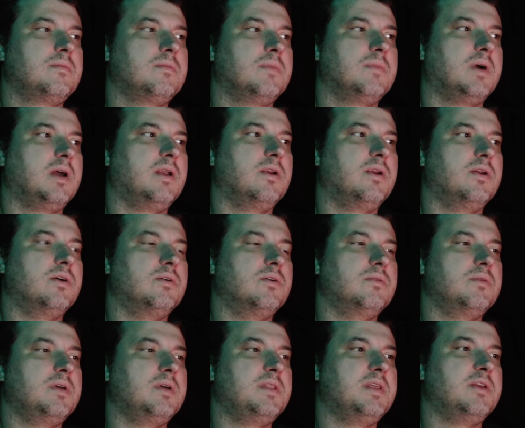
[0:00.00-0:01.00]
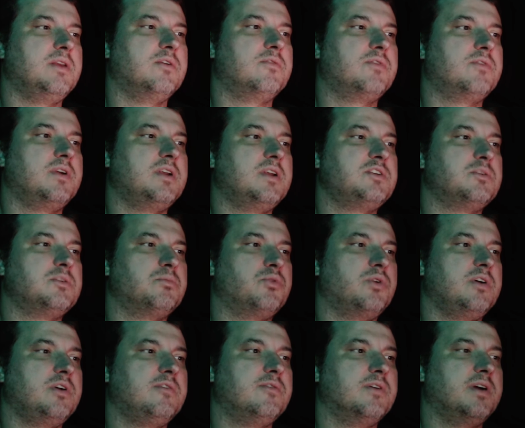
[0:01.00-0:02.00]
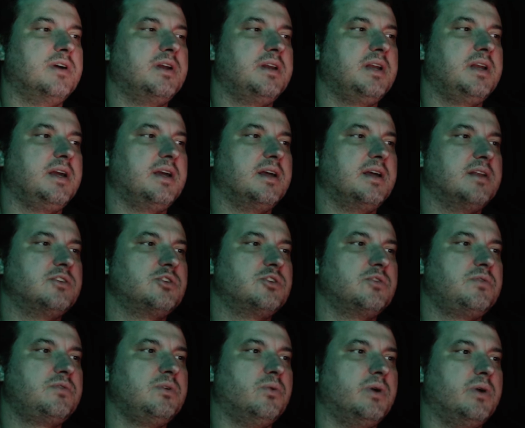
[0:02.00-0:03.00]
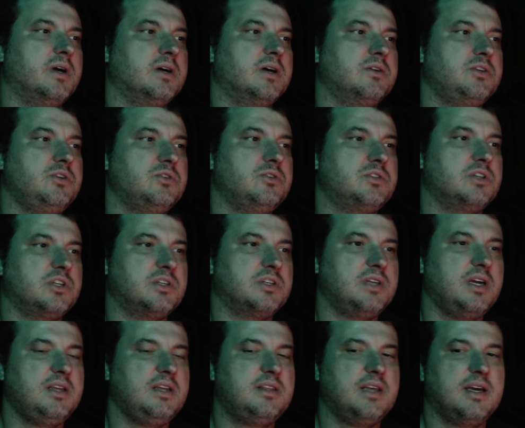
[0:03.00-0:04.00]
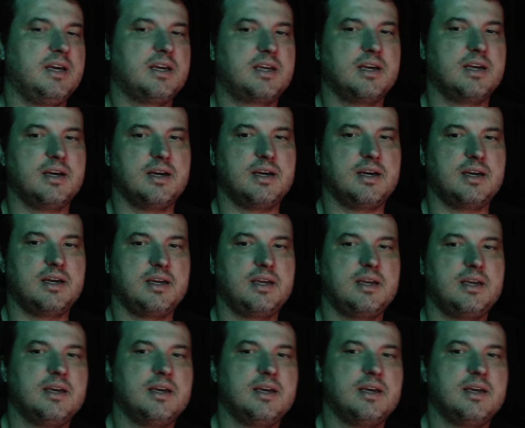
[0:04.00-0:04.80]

I don't know, and then her friend has a boyfriend, and Sophie Wilde used to date that guy.